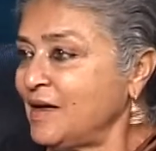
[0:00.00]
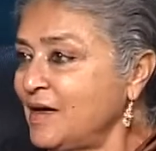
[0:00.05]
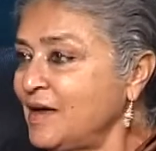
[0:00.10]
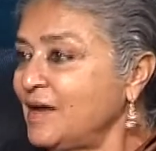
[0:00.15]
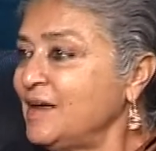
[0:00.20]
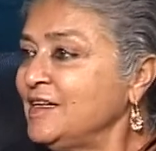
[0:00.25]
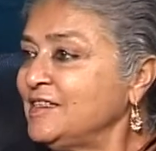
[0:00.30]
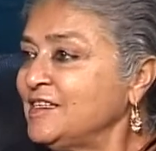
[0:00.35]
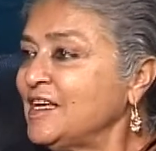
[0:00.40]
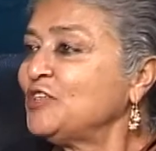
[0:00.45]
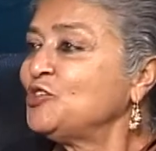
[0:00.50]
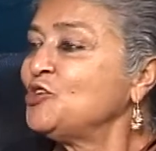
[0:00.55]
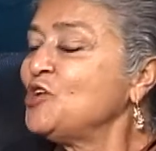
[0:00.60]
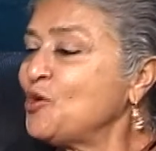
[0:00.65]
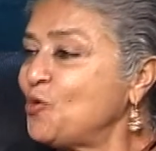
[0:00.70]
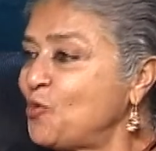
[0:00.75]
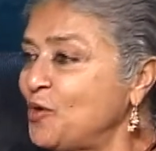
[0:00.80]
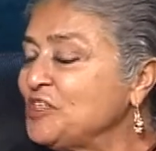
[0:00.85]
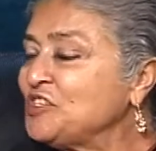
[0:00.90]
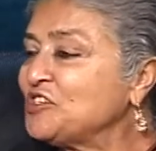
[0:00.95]
It's actually
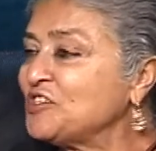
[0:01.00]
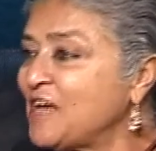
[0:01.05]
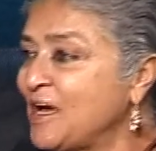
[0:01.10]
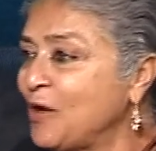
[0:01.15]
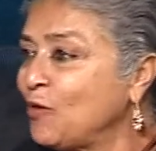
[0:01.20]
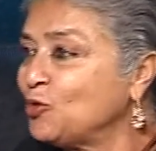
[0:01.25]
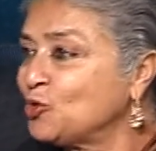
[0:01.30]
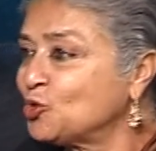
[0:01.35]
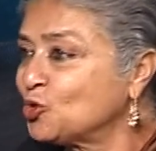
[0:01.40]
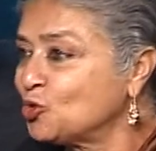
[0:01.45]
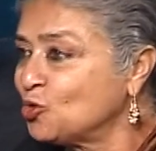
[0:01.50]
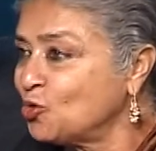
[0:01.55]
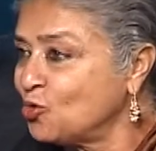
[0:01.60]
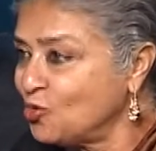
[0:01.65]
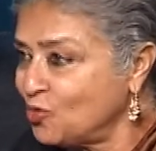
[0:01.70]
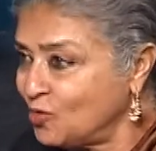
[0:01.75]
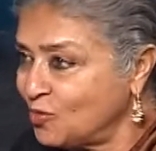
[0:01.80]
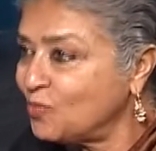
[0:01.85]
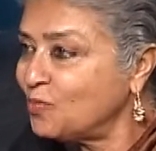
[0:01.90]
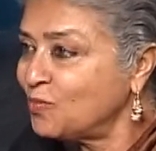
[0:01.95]
a question I
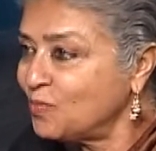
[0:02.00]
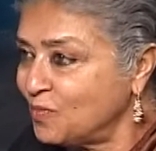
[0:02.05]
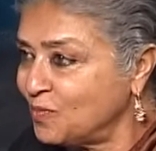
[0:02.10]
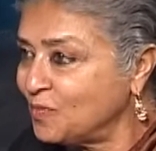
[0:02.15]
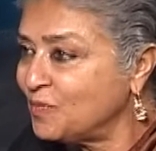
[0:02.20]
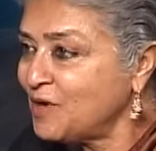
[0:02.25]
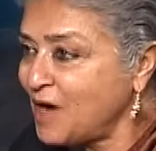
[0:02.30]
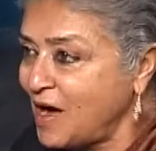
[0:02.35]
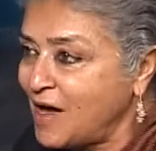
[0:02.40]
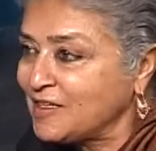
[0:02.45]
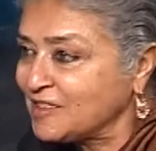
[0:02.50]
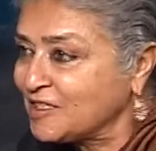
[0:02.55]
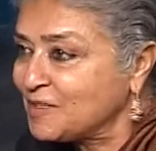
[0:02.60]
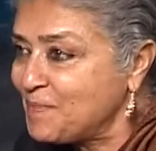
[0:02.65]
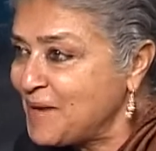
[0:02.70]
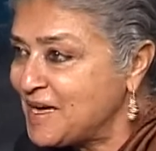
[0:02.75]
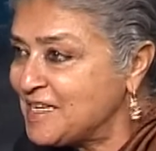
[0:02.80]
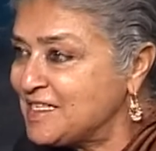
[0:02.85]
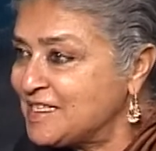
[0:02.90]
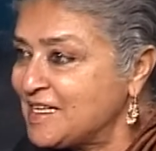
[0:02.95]
also ask
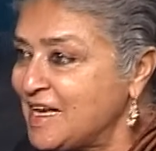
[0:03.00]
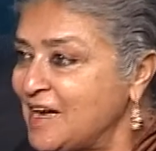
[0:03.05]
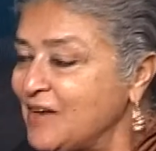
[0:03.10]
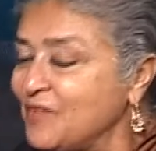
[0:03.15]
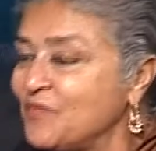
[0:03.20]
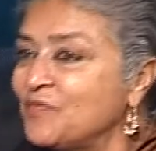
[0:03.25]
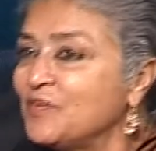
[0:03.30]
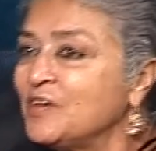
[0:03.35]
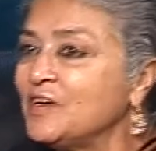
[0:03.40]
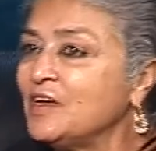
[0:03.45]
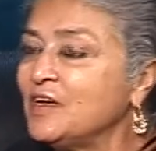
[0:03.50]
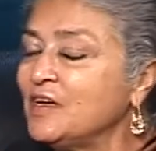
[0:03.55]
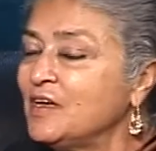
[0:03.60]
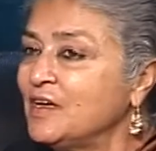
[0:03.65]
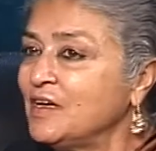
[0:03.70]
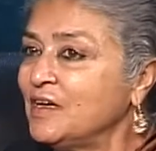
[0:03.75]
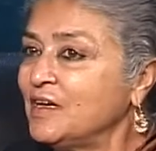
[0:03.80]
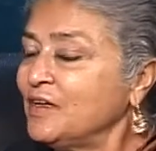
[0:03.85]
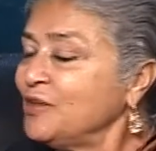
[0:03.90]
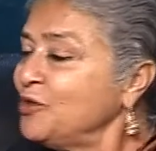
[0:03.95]
myself.
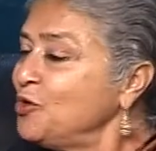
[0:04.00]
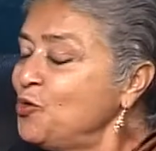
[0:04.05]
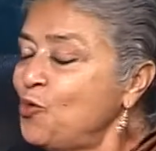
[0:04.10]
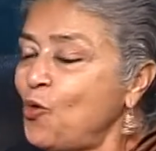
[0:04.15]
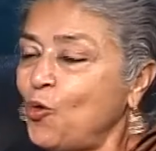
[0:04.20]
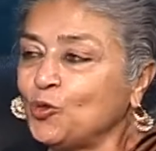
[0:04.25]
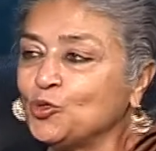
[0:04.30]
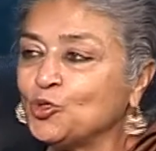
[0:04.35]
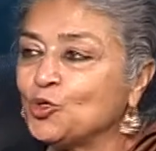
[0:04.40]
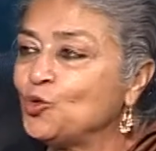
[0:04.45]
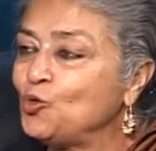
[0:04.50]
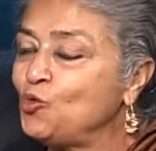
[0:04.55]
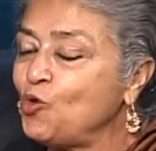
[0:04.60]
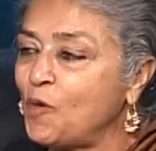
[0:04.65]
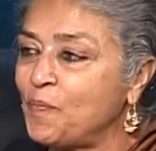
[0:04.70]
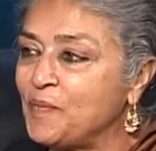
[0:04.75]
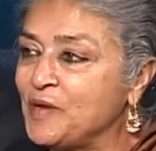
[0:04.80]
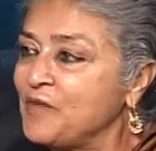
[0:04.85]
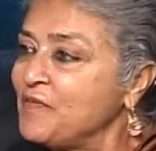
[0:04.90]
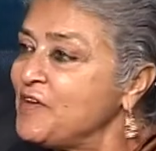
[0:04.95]
You also grew
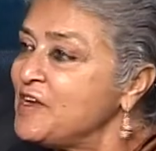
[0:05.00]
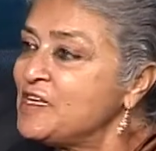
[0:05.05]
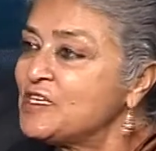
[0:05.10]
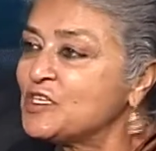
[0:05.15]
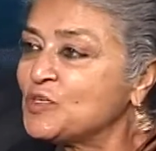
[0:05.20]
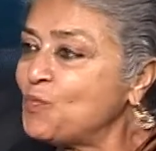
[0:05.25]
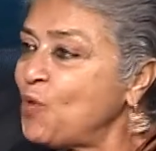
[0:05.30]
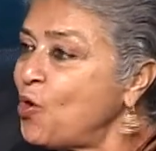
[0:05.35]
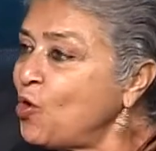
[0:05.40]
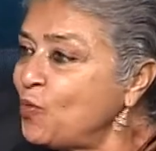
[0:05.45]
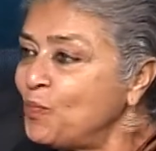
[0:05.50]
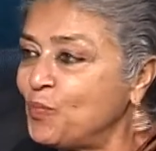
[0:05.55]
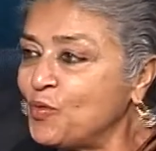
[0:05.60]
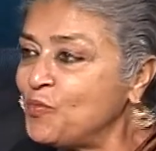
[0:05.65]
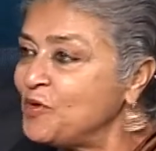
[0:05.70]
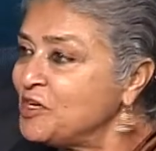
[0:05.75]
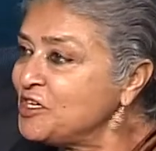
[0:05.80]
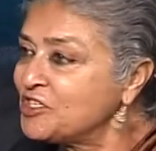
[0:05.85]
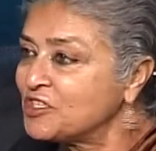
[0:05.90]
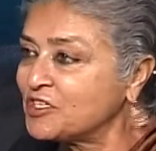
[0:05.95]
up in a very small
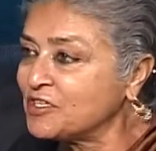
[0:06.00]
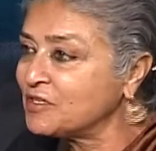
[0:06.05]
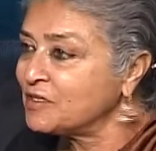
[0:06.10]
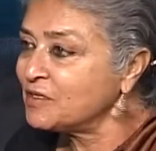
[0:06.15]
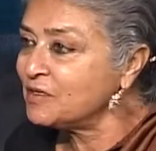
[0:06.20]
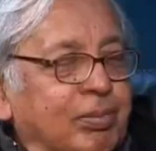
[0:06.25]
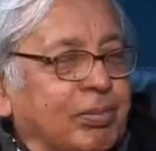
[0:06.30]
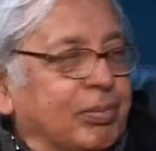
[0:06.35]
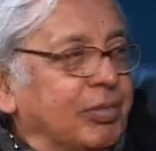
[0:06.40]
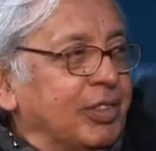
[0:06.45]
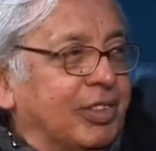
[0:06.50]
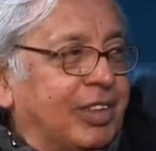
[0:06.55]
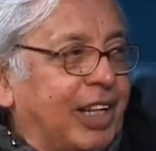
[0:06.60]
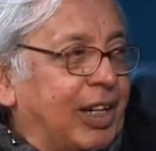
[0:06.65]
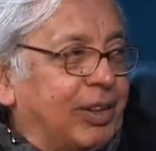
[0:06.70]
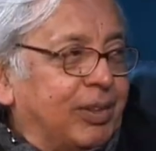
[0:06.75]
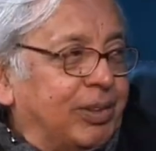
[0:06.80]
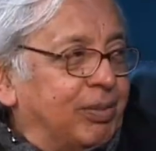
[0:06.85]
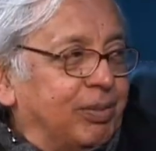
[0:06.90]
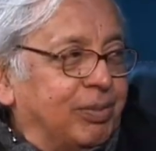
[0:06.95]
provincial part
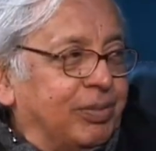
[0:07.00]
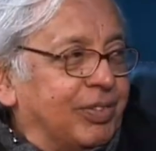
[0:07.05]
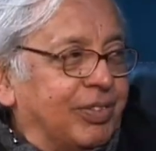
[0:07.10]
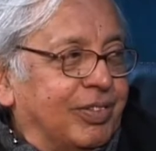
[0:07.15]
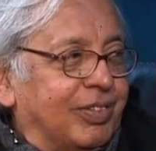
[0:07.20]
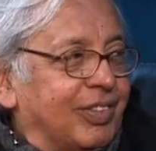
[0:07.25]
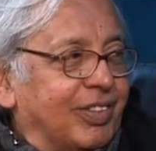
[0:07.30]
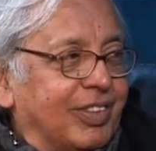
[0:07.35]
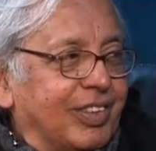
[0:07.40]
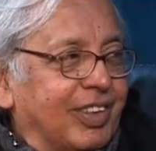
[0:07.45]
of Madhya Pradesh.